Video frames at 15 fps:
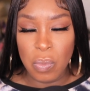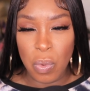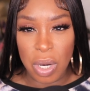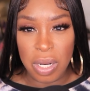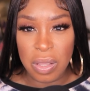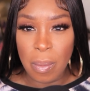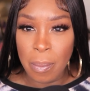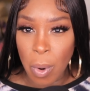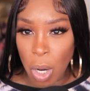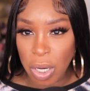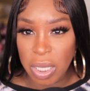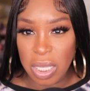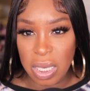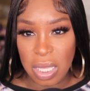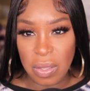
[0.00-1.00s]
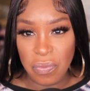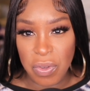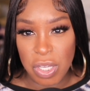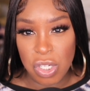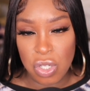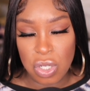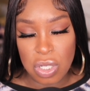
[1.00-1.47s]
one of the marketing
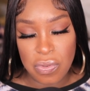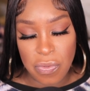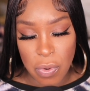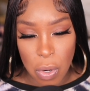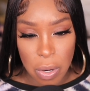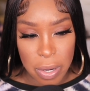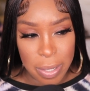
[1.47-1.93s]
features for